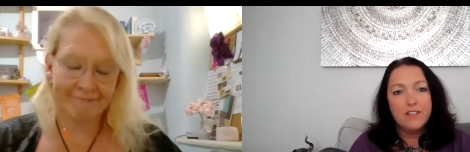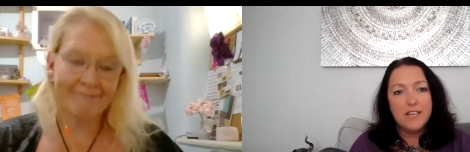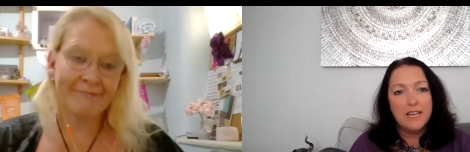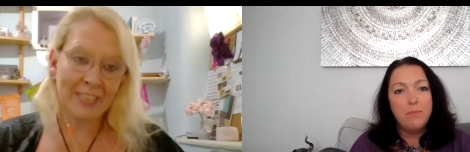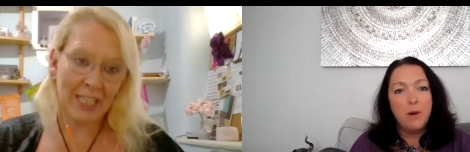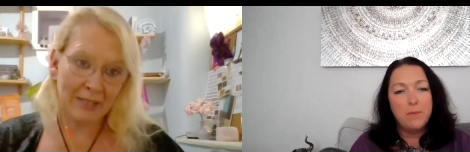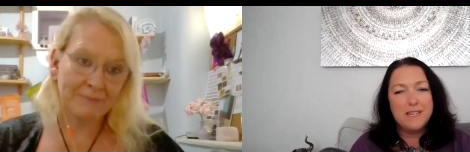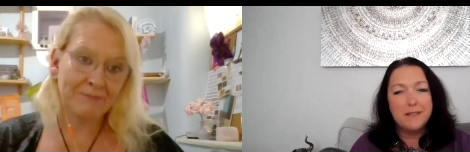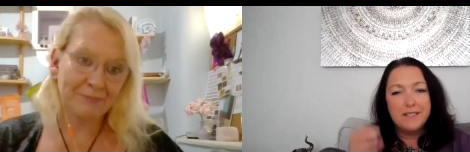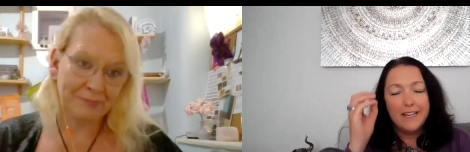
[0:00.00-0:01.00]
Speaker 1: so he yeah.
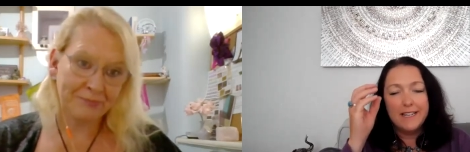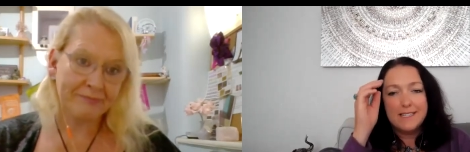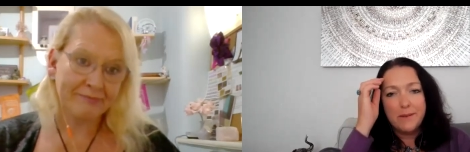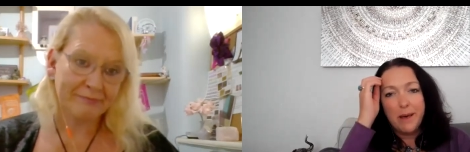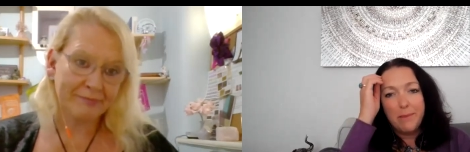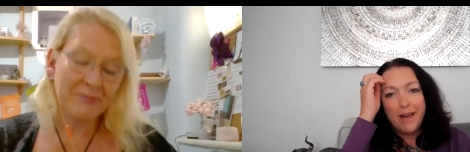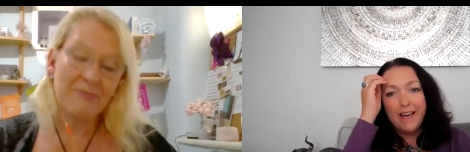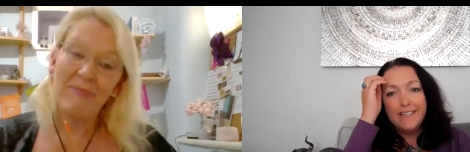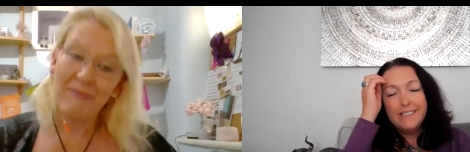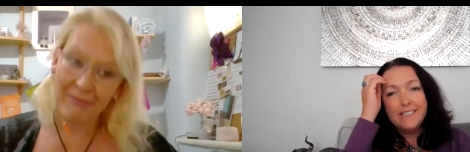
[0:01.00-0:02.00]
popped in into my
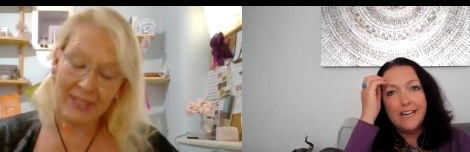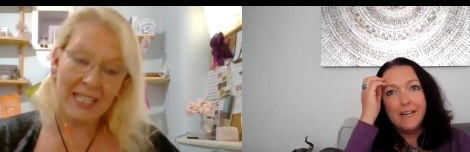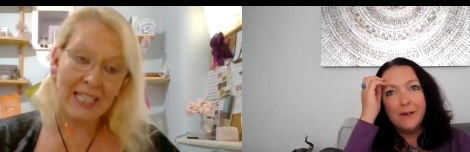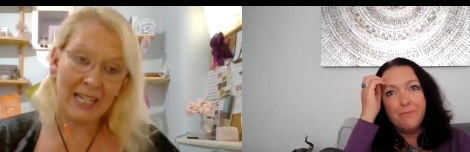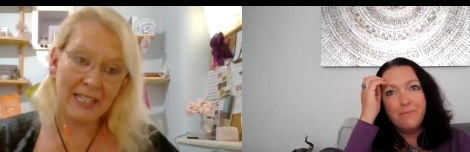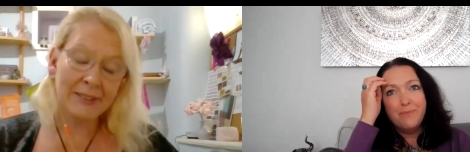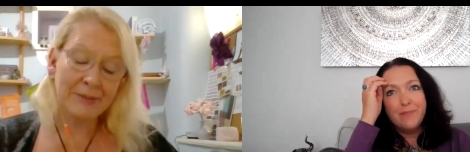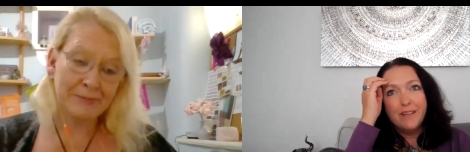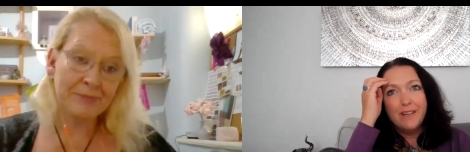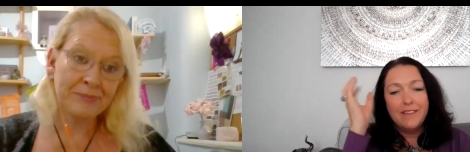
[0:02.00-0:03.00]
mind. Um, yeah.
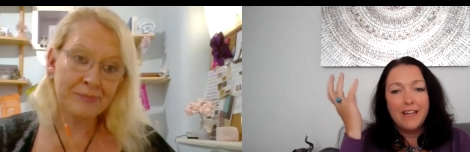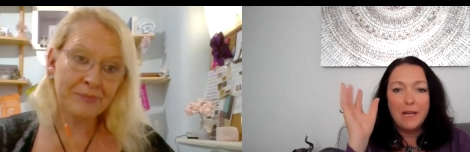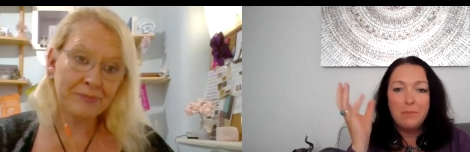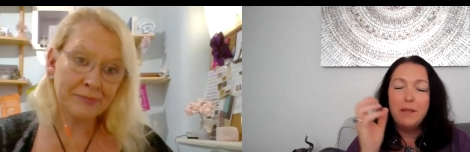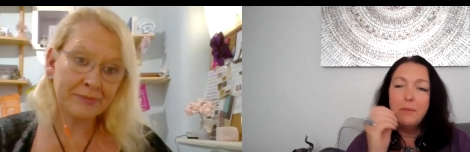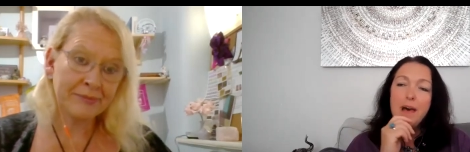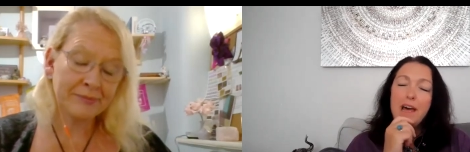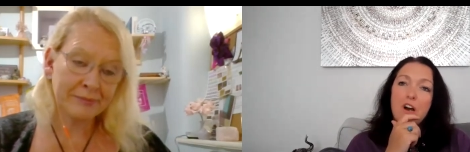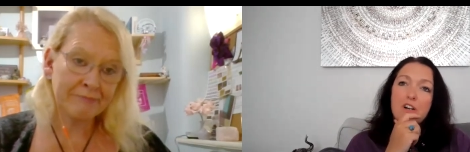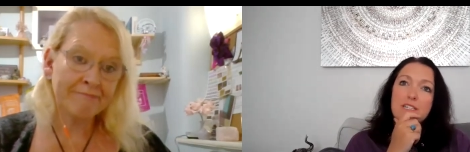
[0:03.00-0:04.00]
That like Peter
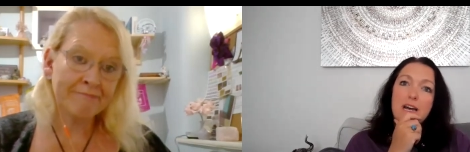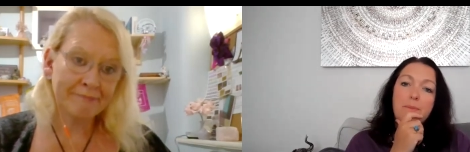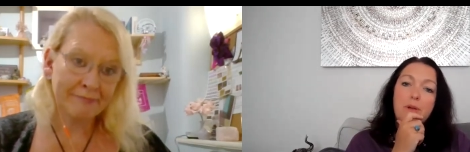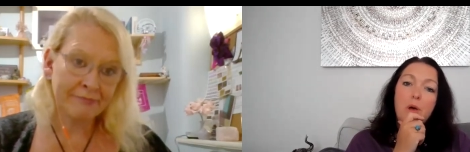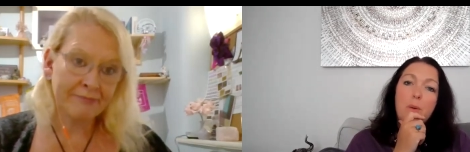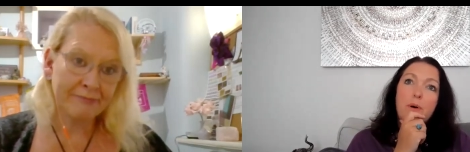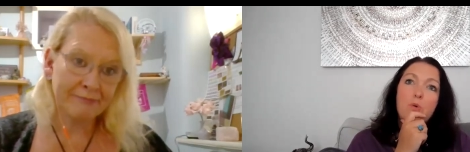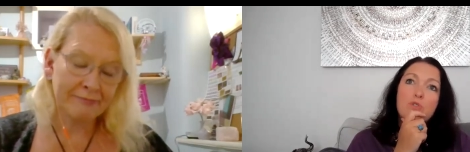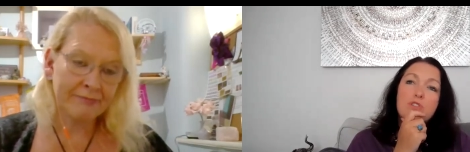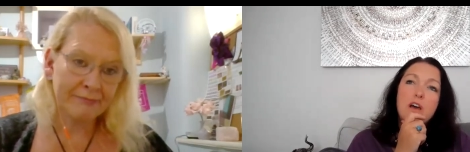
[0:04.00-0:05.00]
Pan archetype, but
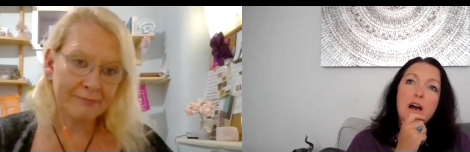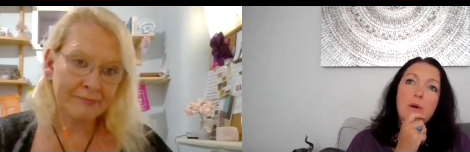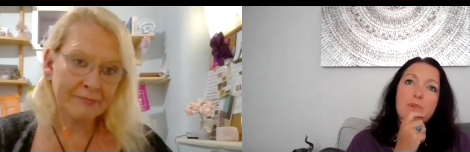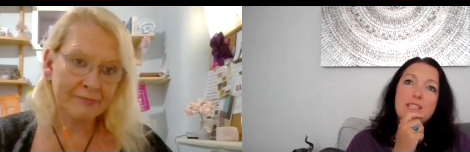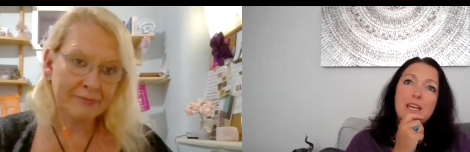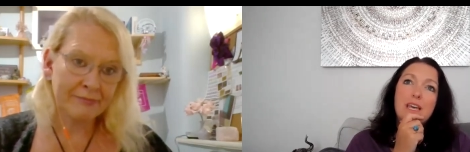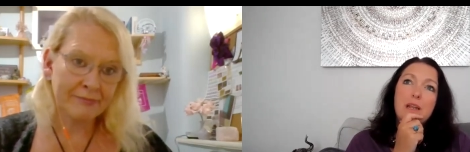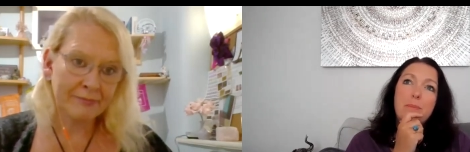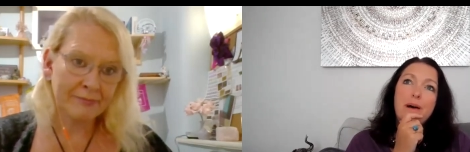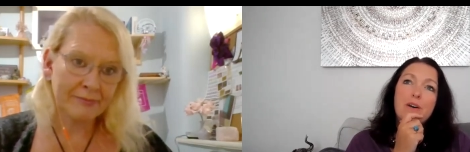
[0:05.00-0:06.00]
also I was
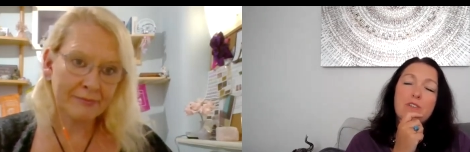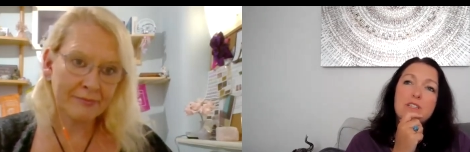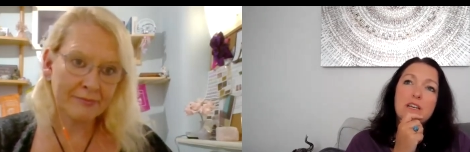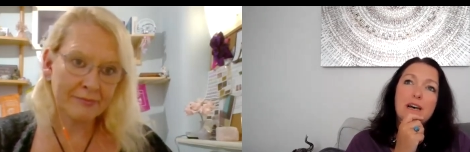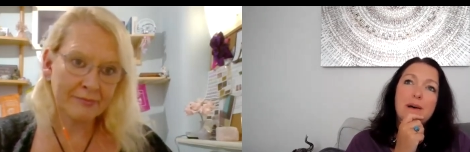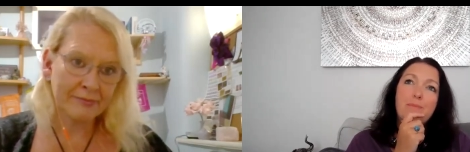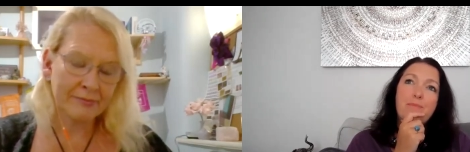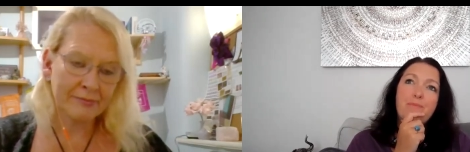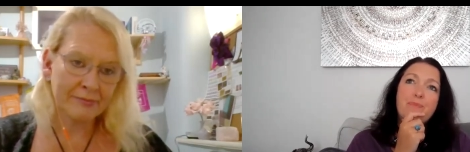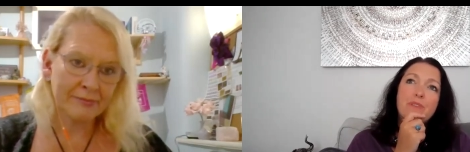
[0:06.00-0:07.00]
thinking about
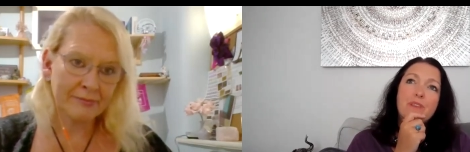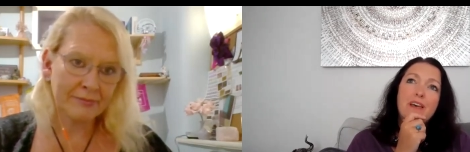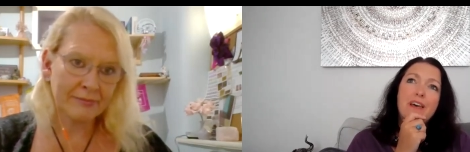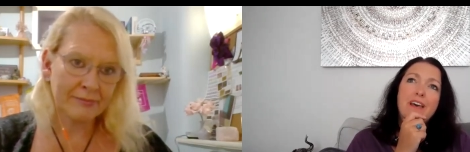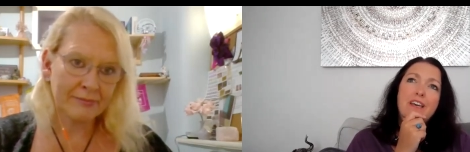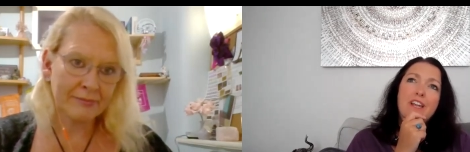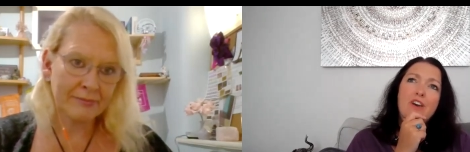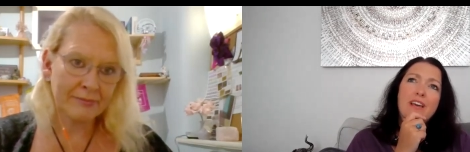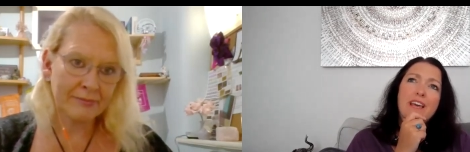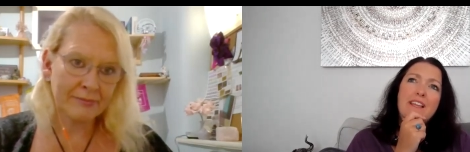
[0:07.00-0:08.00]
um, you
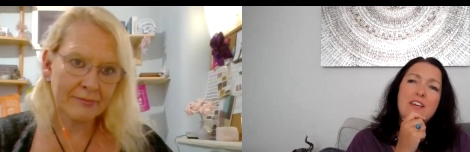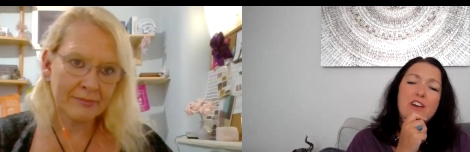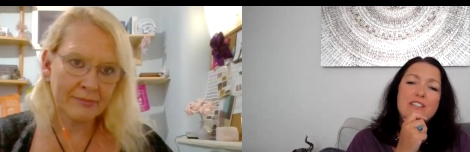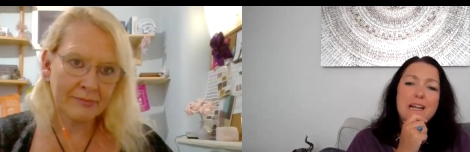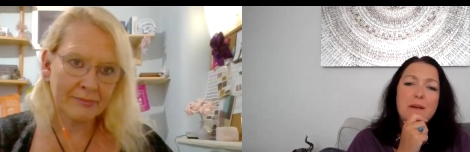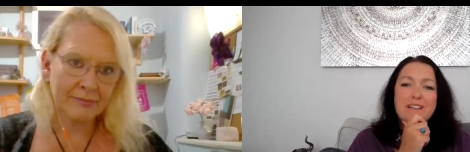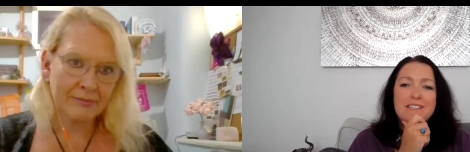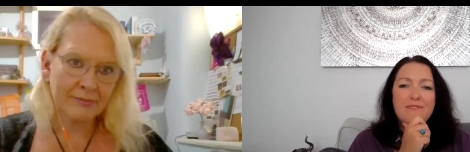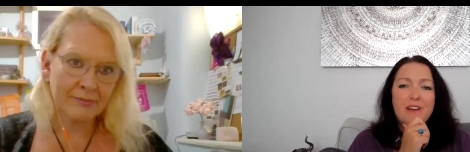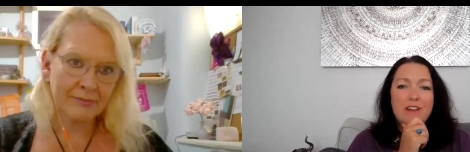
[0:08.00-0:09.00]
know again you go straight back
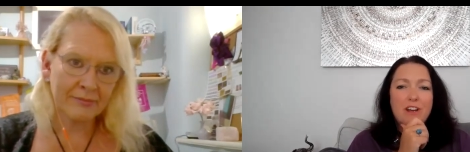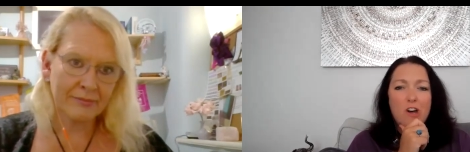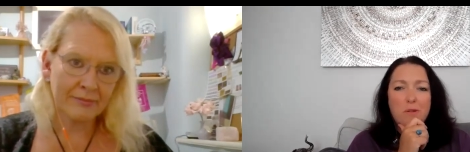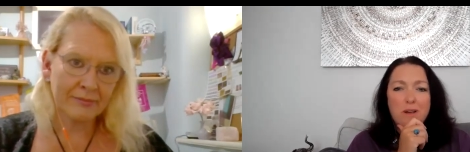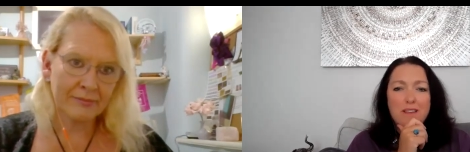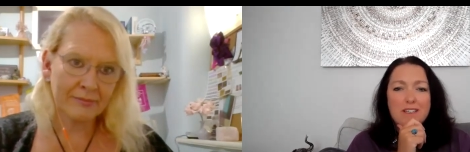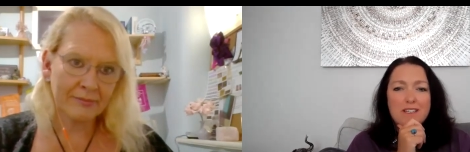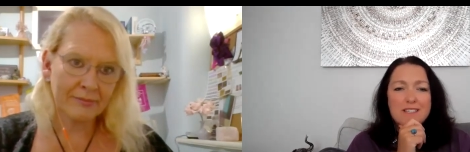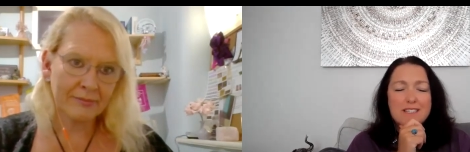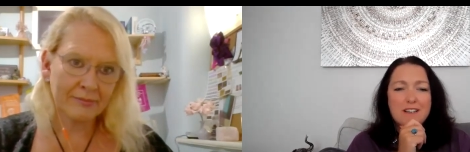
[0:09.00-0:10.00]
to fairy godmother
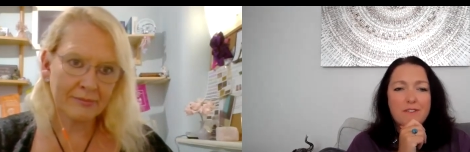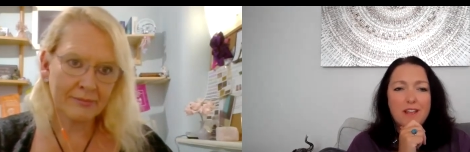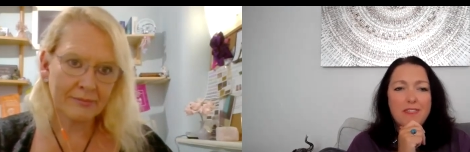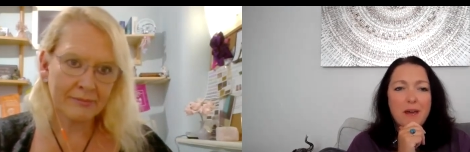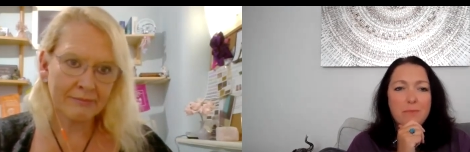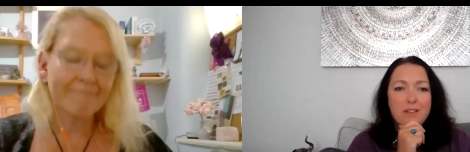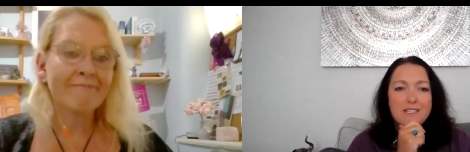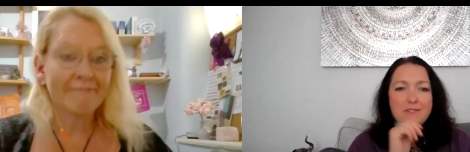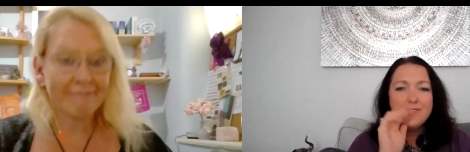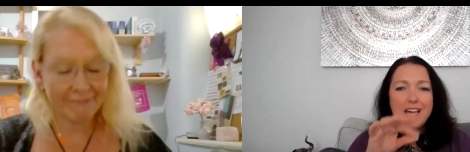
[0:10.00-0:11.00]
and stuff like that
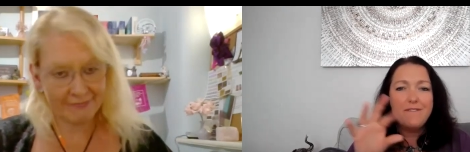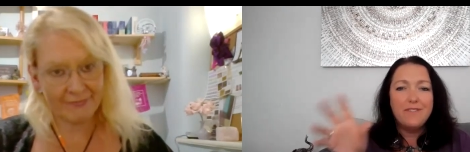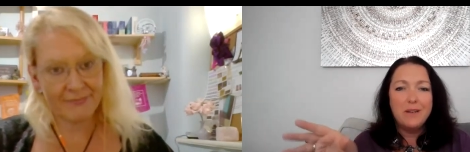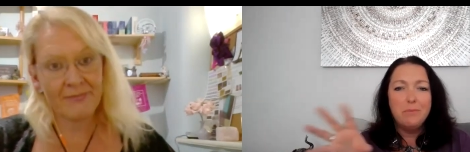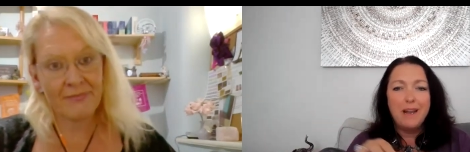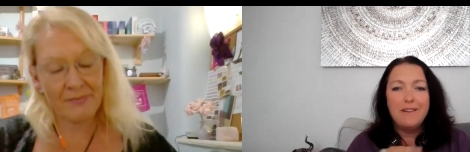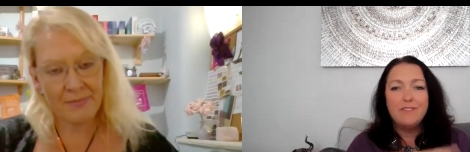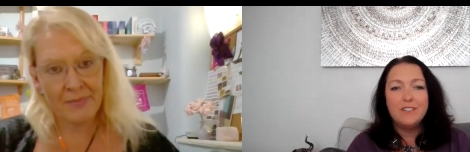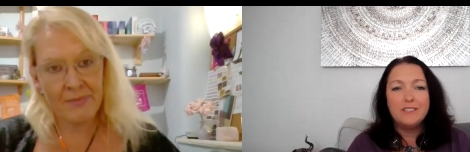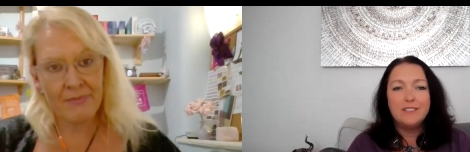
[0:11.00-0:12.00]
because there is that fun,
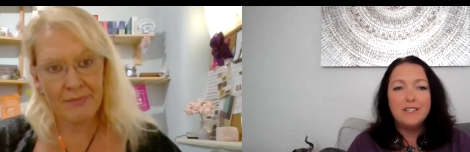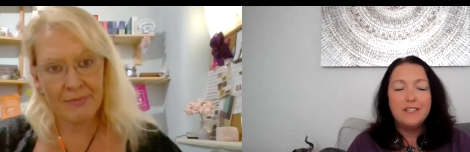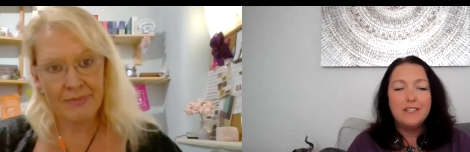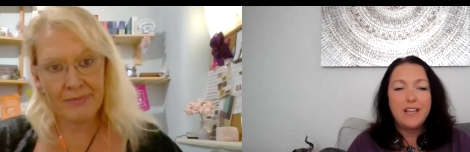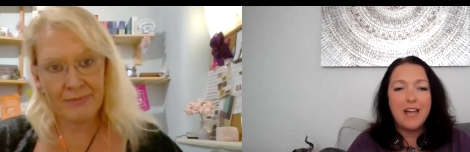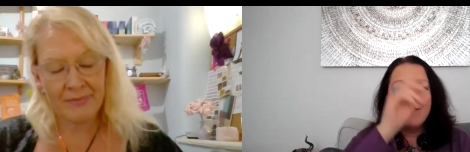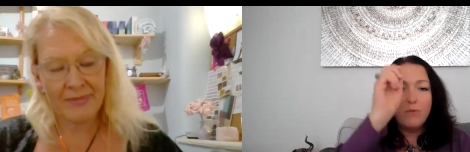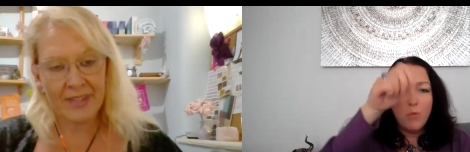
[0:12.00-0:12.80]
playful kind of